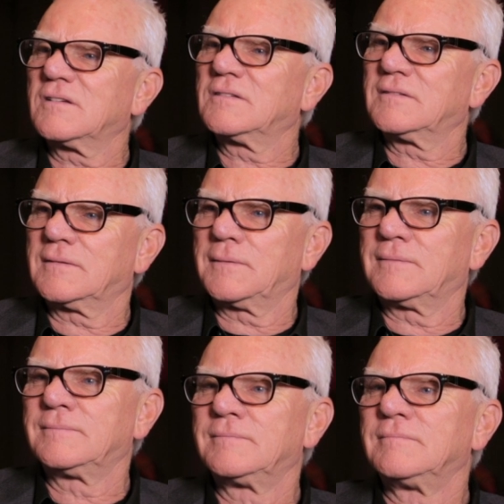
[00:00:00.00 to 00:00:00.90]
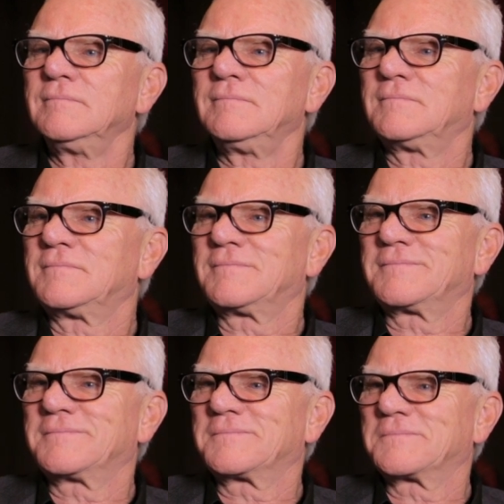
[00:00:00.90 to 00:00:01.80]
Gielgud, of
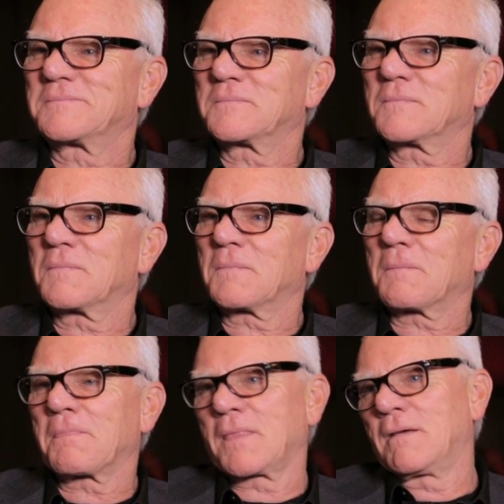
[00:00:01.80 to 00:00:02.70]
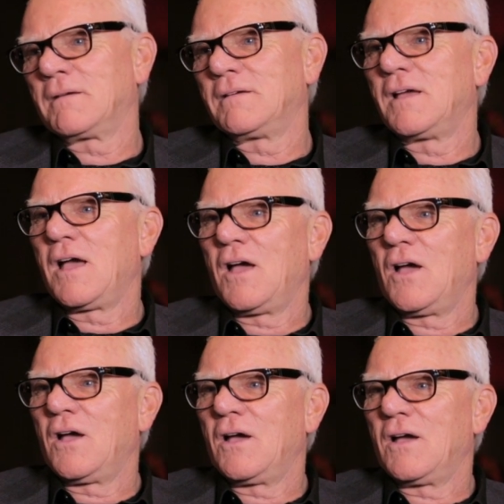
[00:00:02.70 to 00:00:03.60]
course, raved about
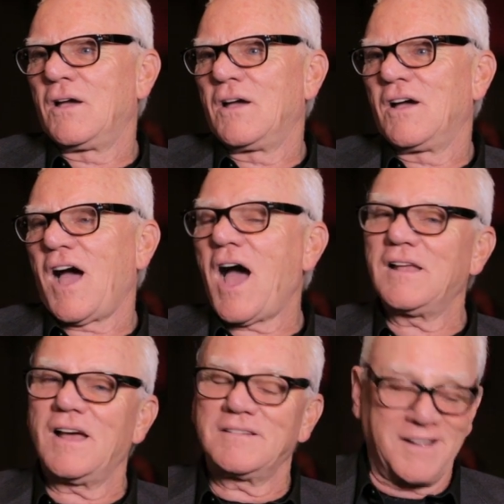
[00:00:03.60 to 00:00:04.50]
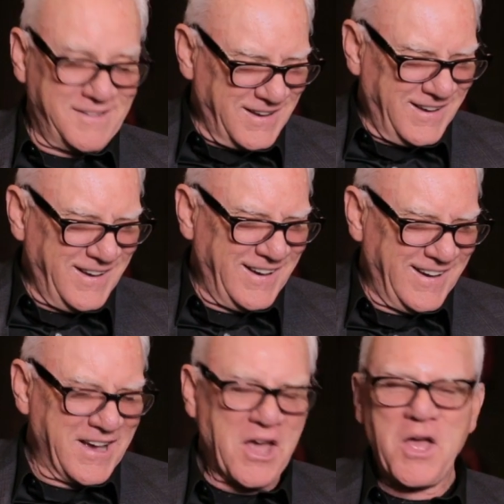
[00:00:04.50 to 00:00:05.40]
it. Did that sort of change your
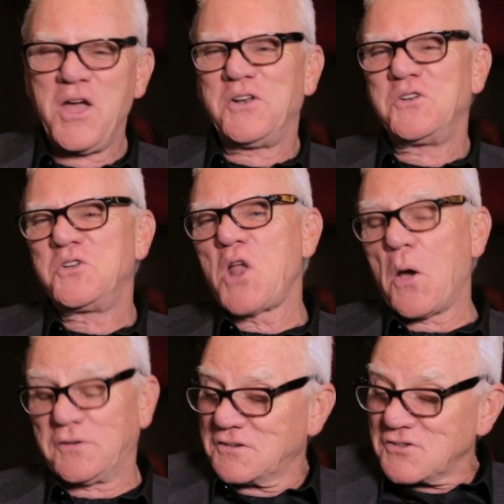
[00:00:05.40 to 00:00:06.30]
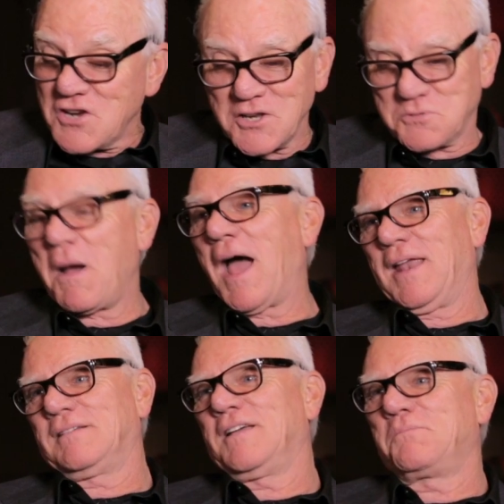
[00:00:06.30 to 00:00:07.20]
perspective? No, it didn't change
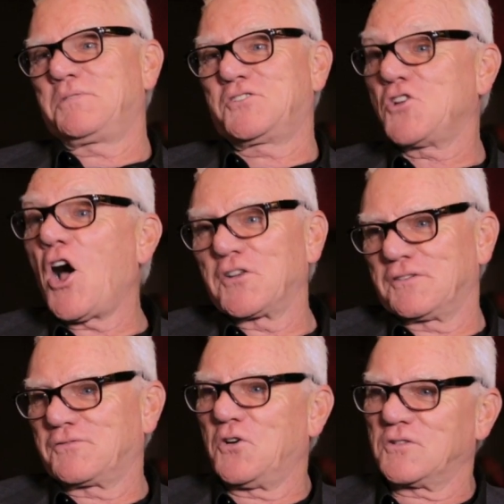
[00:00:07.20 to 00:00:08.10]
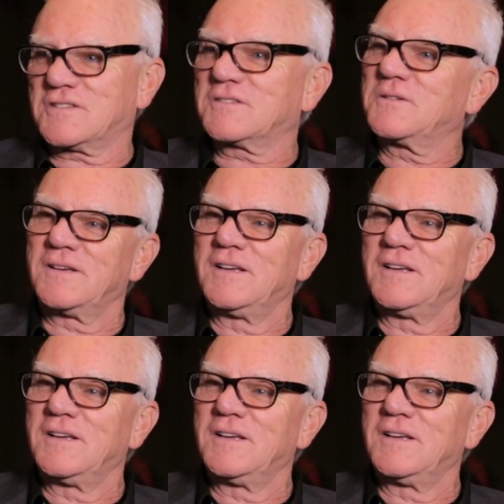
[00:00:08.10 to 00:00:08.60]
mine. But John, of course.